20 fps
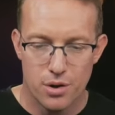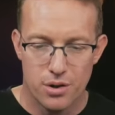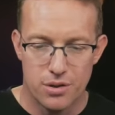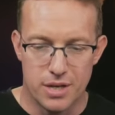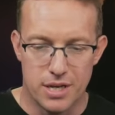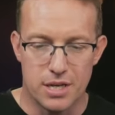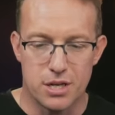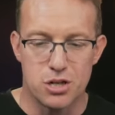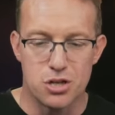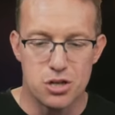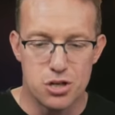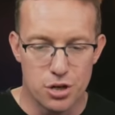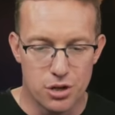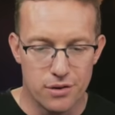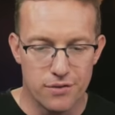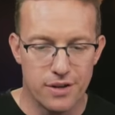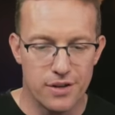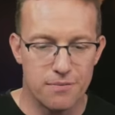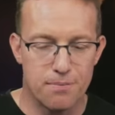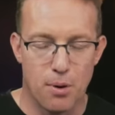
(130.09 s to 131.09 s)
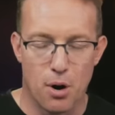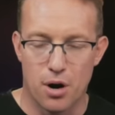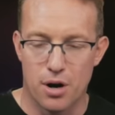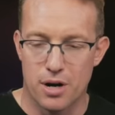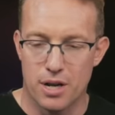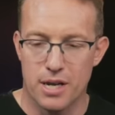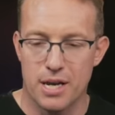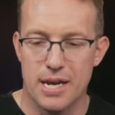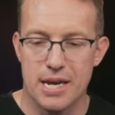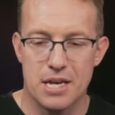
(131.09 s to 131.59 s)
The Conservative
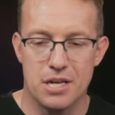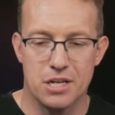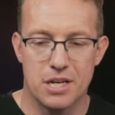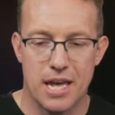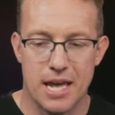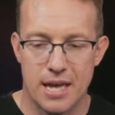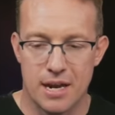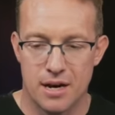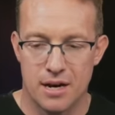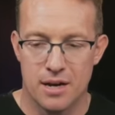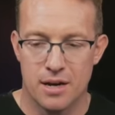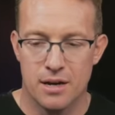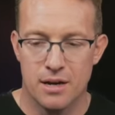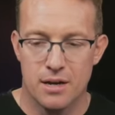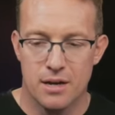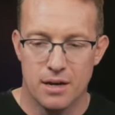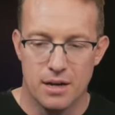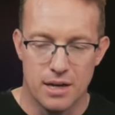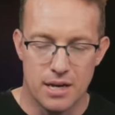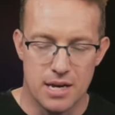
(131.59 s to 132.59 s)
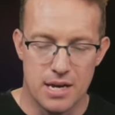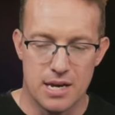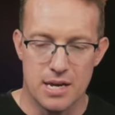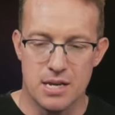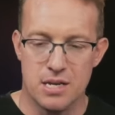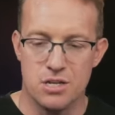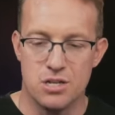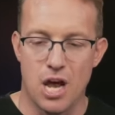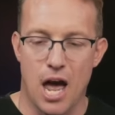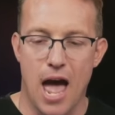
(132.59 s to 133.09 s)
Party in Canada
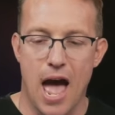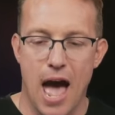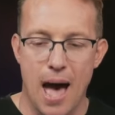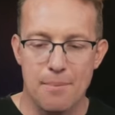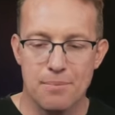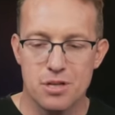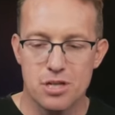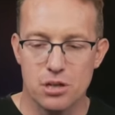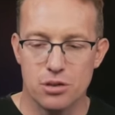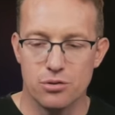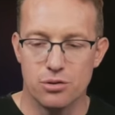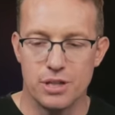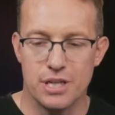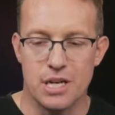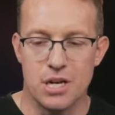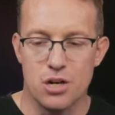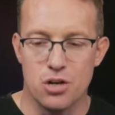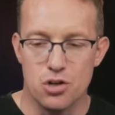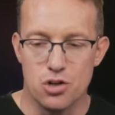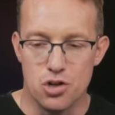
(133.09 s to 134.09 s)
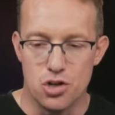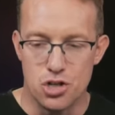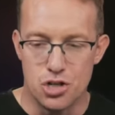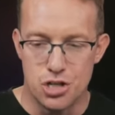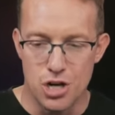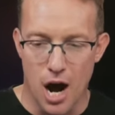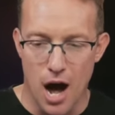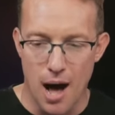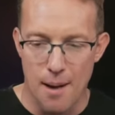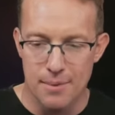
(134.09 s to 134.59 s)
is absolutely
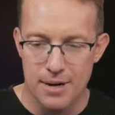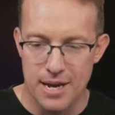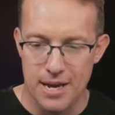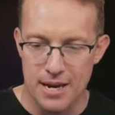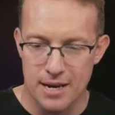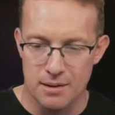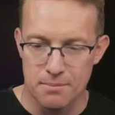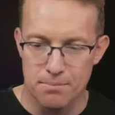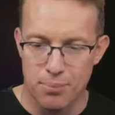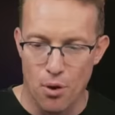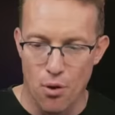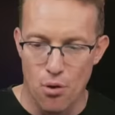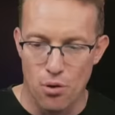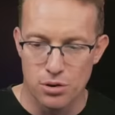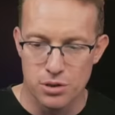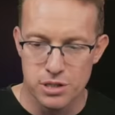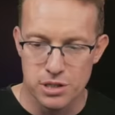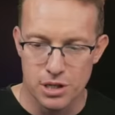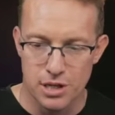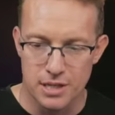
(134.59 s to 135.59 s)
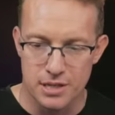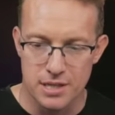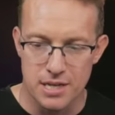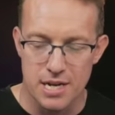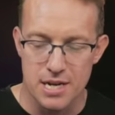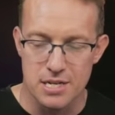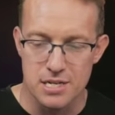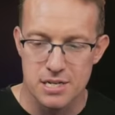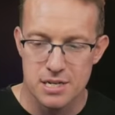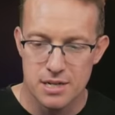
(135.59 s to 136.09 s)
dominating polls. Look at
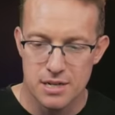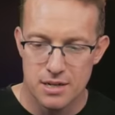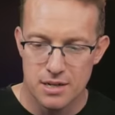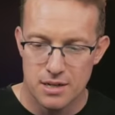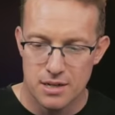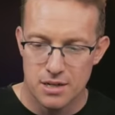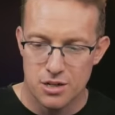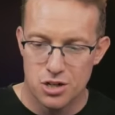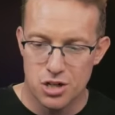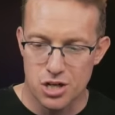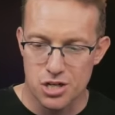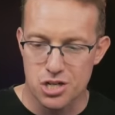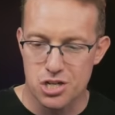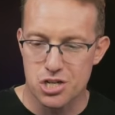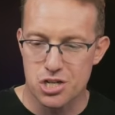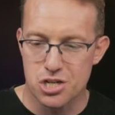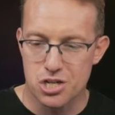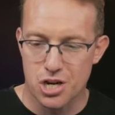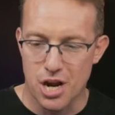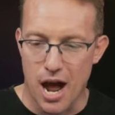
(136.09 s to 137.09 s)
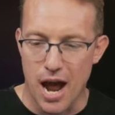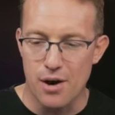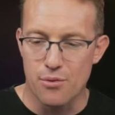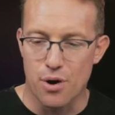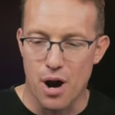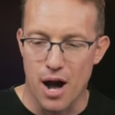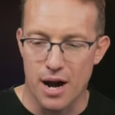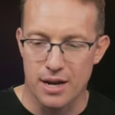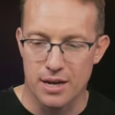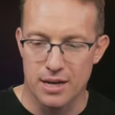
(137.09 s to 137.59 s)
this. Just
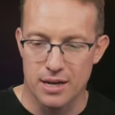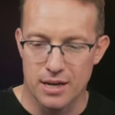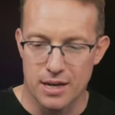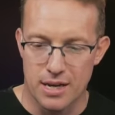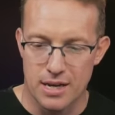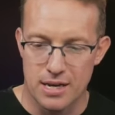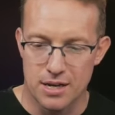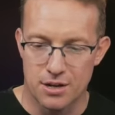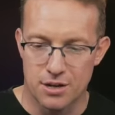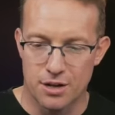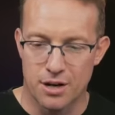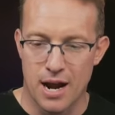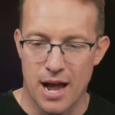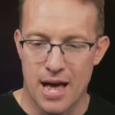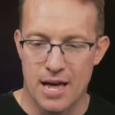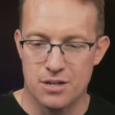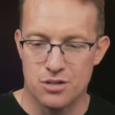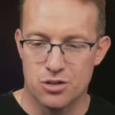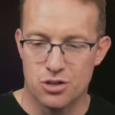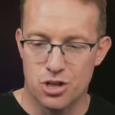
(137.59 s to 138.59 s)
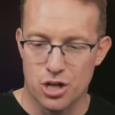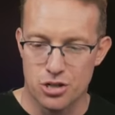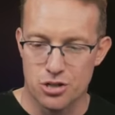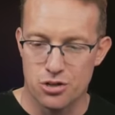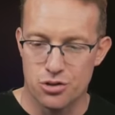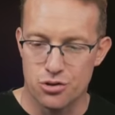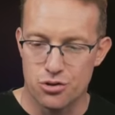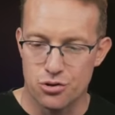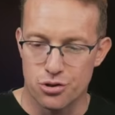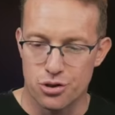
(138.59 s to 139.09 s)
skyrocketing here as
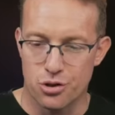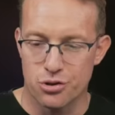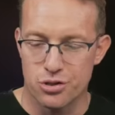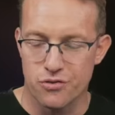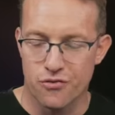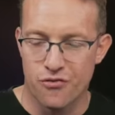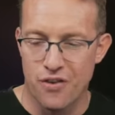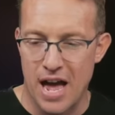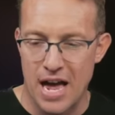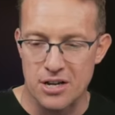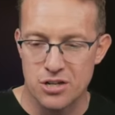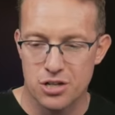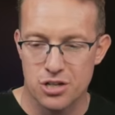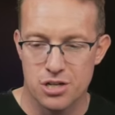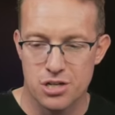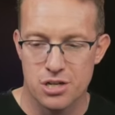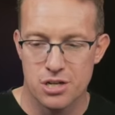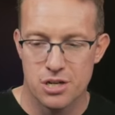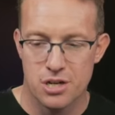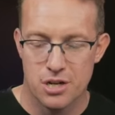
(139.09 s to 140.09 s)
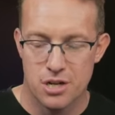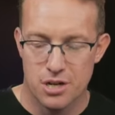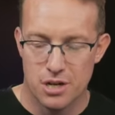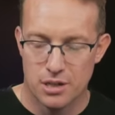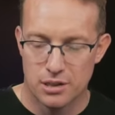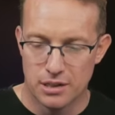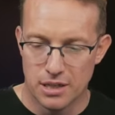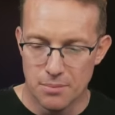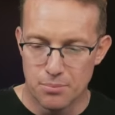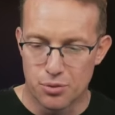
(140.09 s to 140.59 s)
Justin Trudeau's fascist
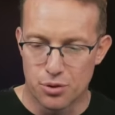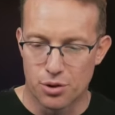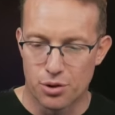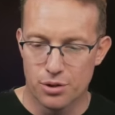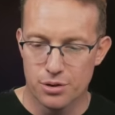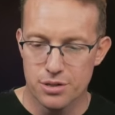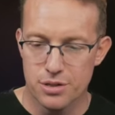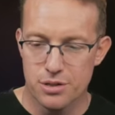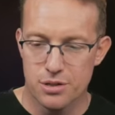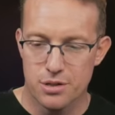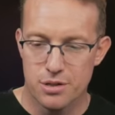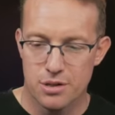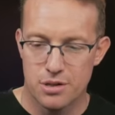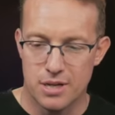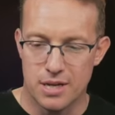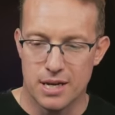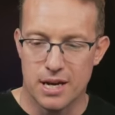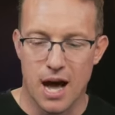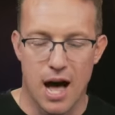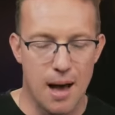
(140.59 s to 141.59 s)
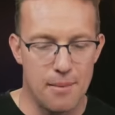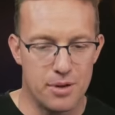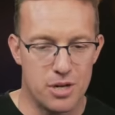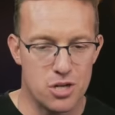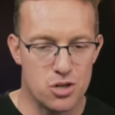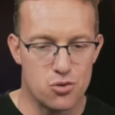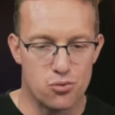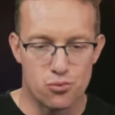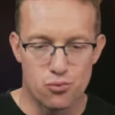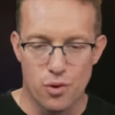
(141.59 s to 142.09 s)
liberals, the
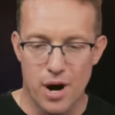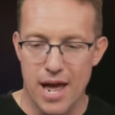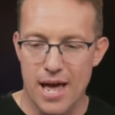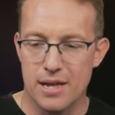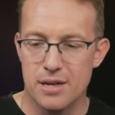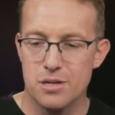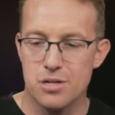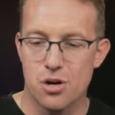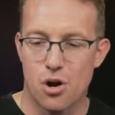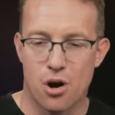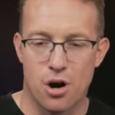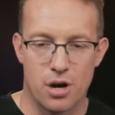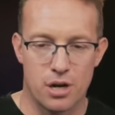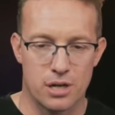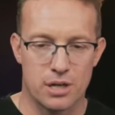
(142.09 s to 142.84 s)
communist reds, are